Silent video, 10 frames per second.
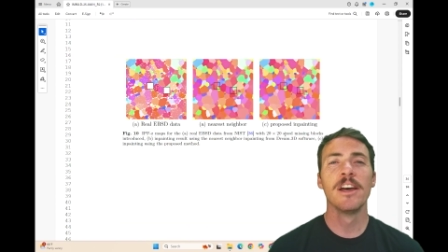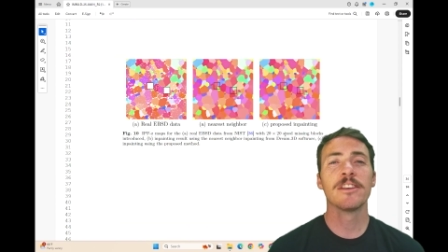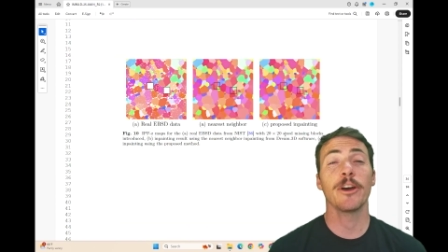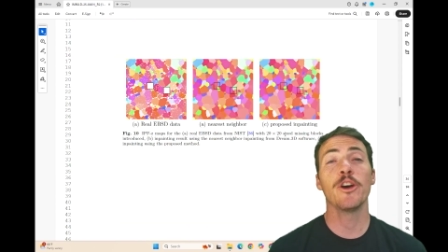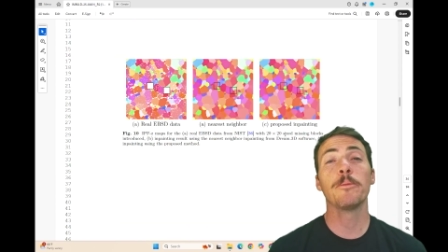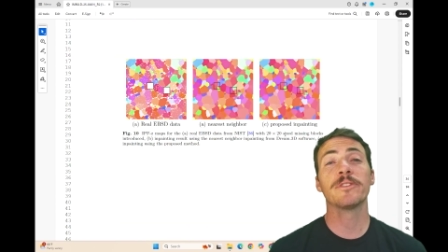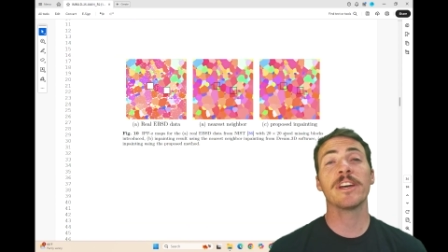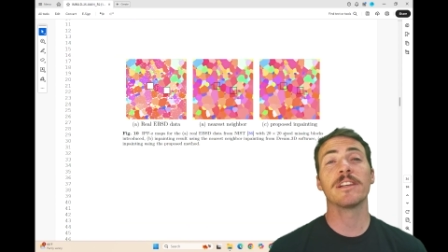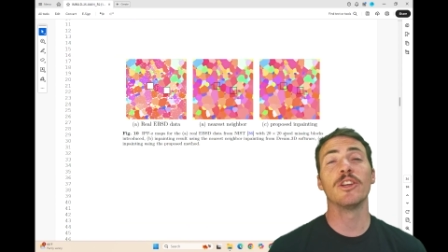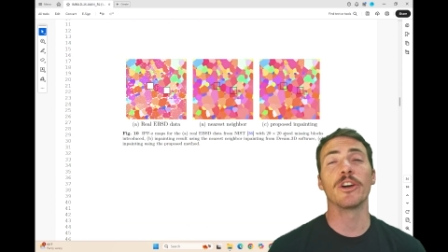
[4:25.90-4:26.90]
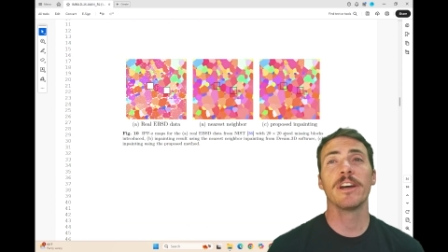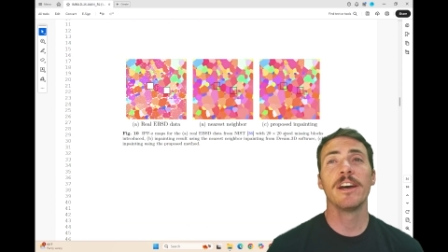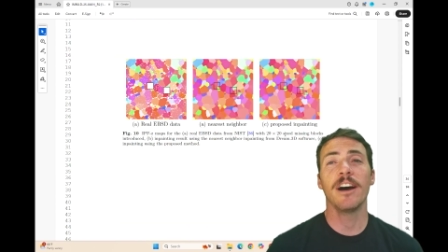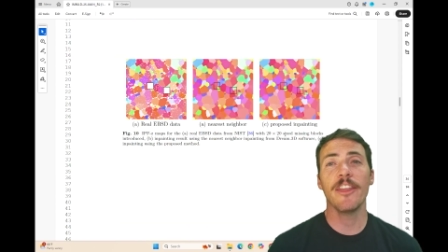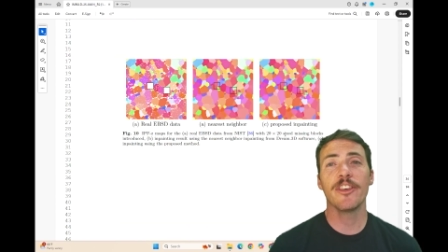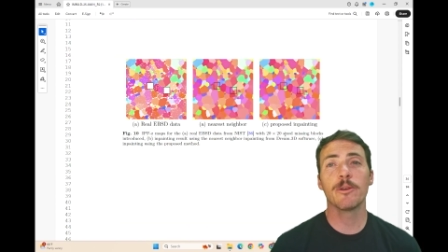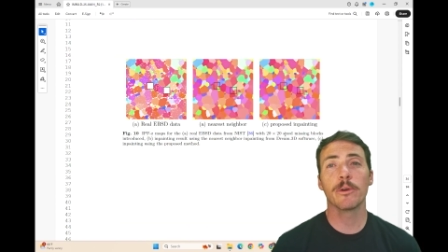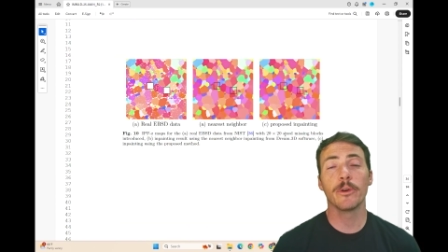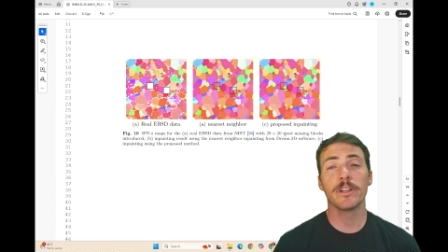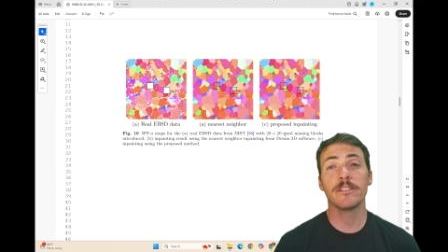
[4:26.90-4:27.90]
So I hope you'll take a look. I think we're
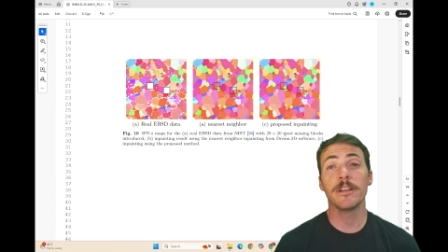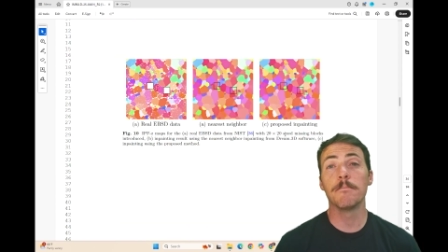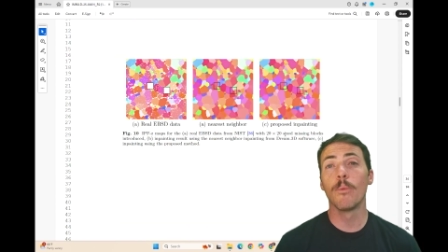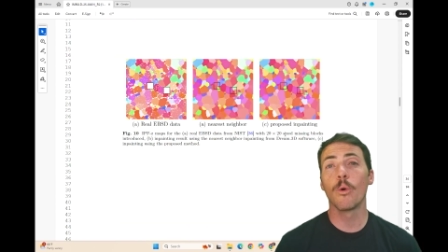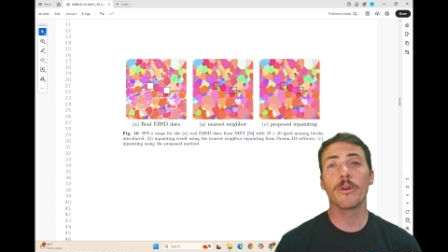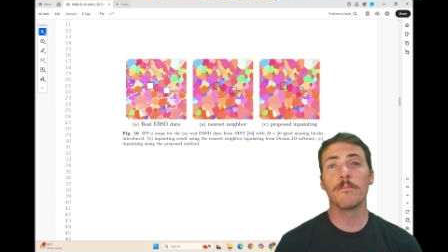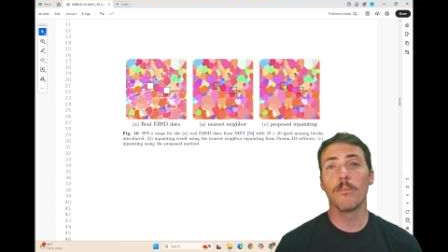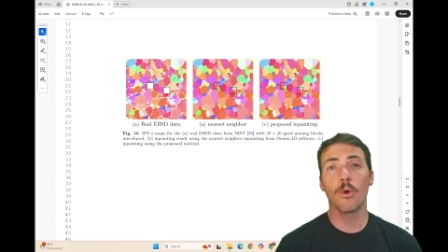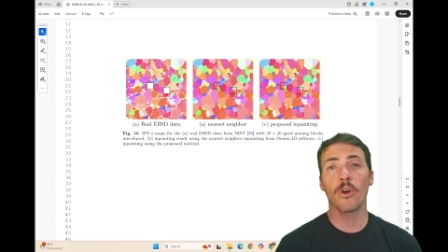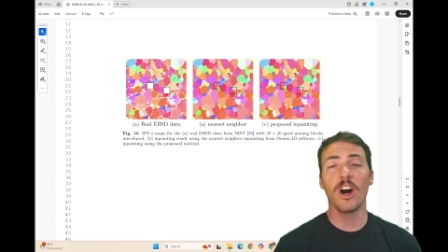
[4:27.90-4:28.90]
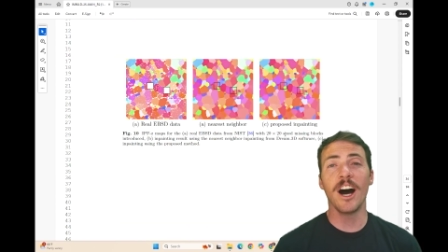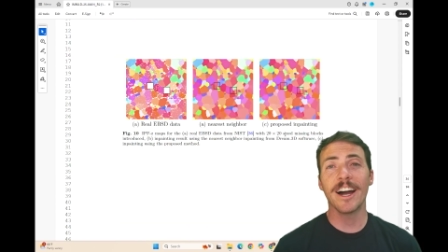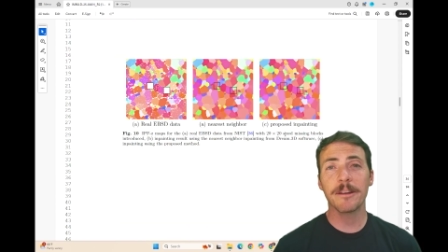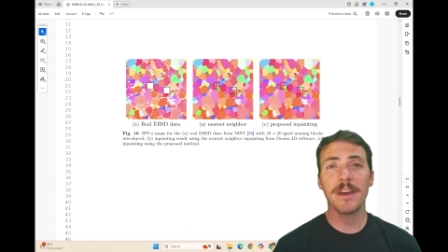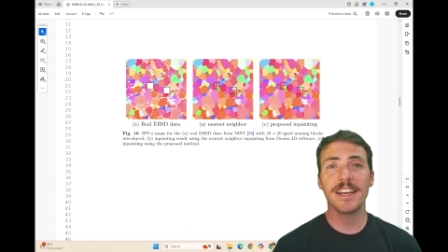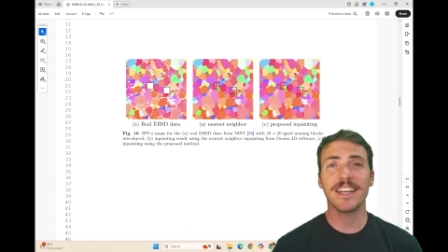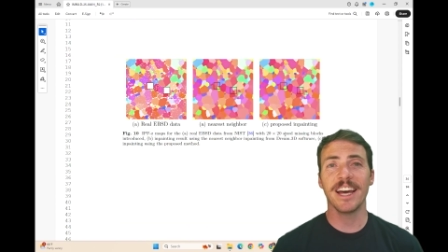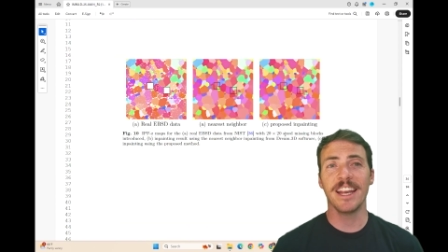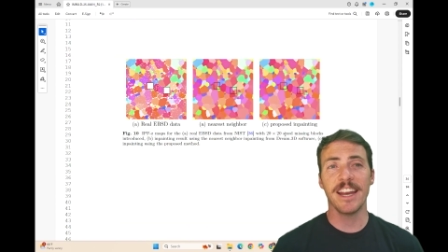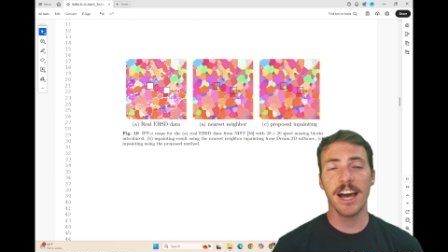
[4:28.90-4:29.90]
going to see more and more automated
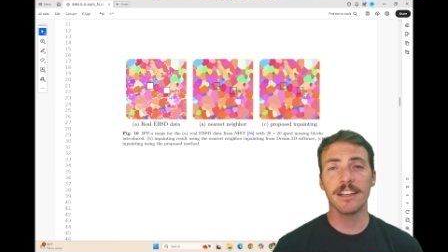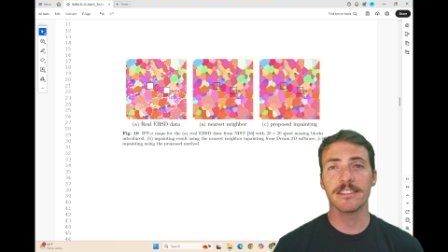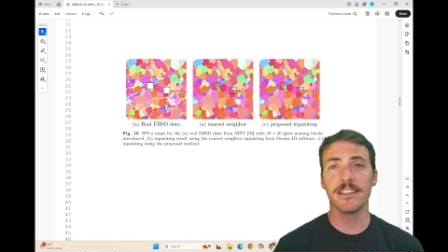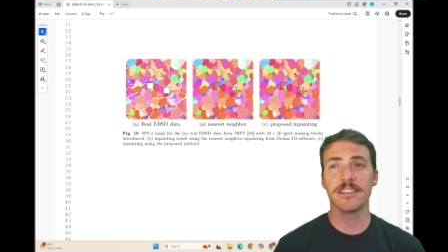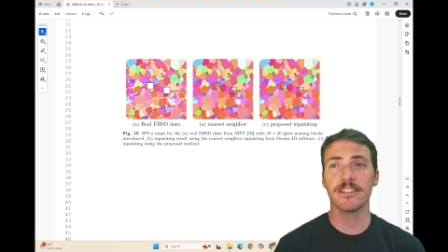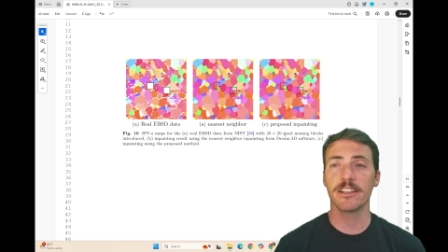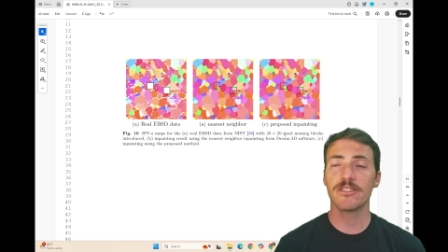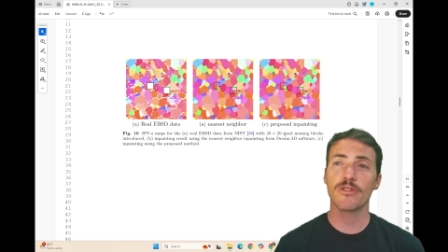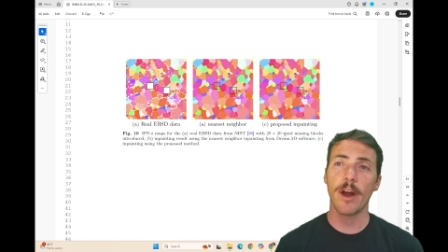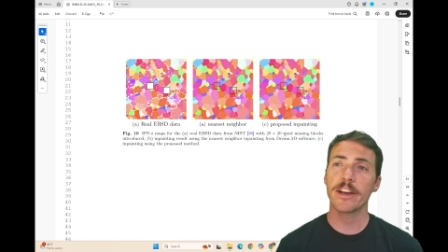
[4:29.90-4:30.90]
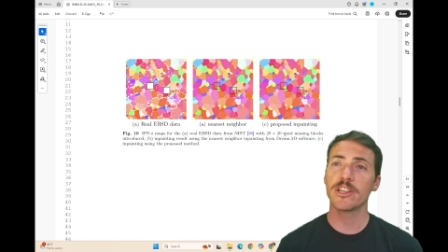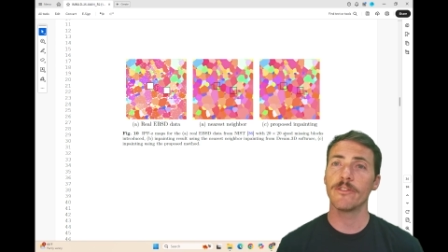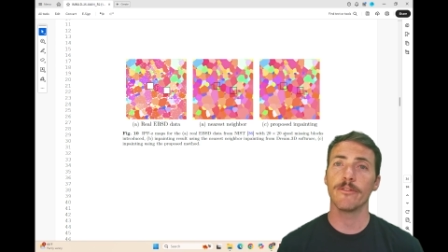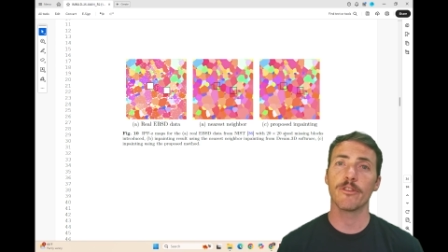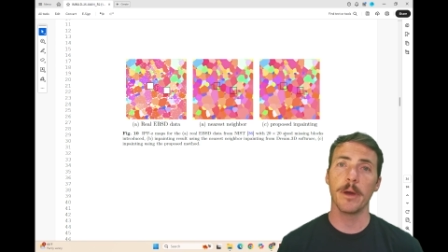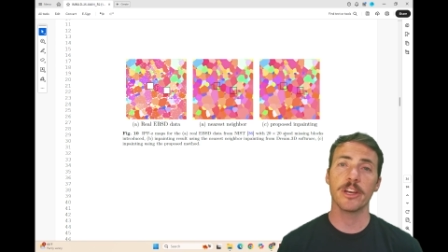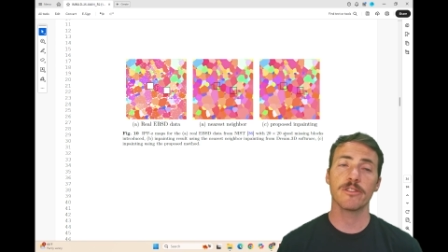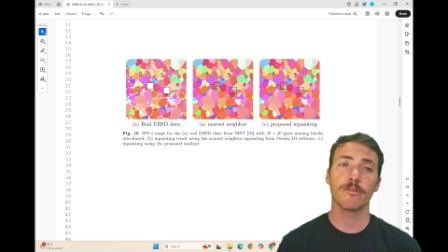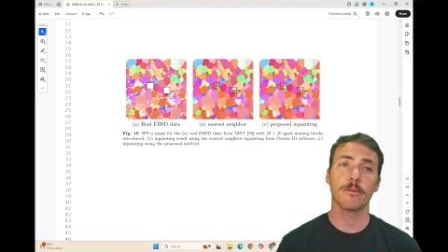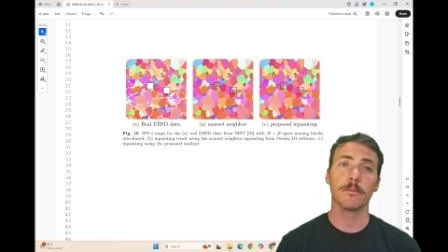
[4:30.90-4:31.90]
analysis and extraction of
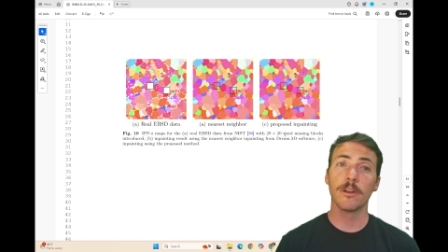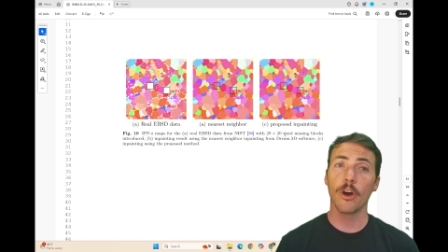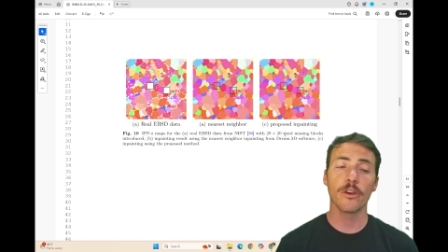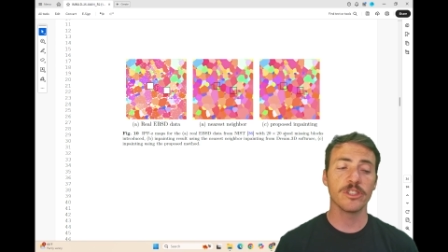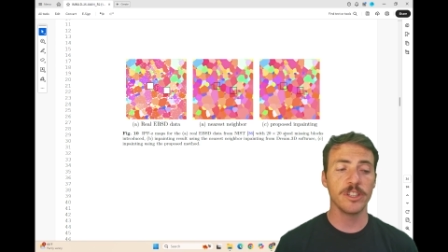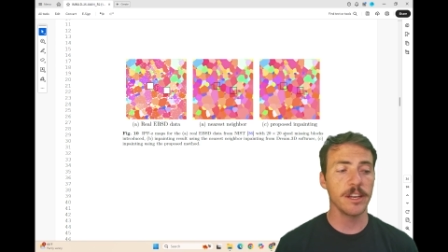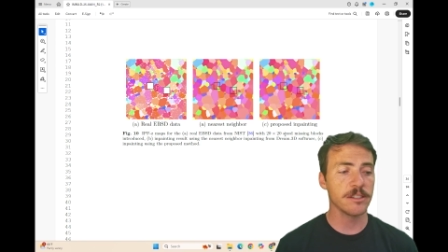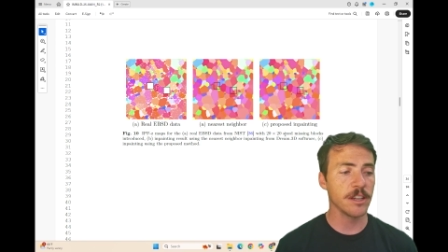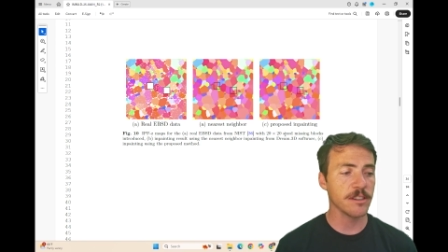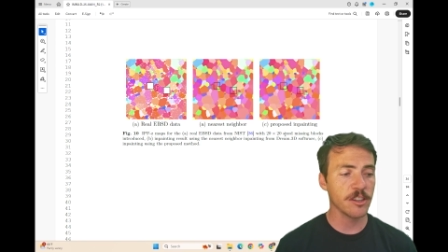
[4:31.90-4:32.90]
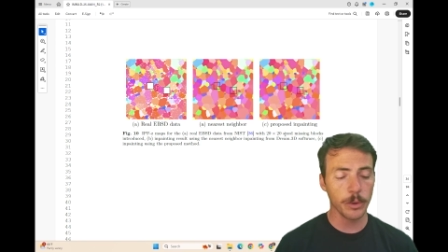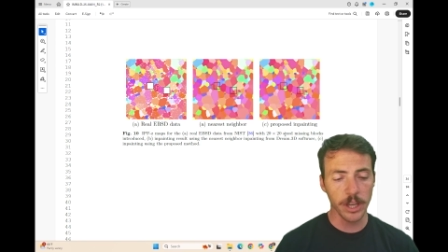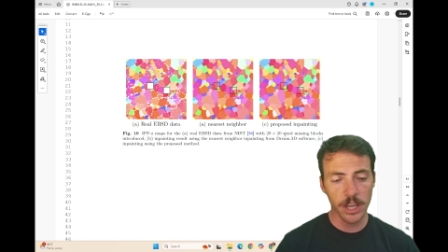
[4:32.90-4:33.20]
information from large data sets as we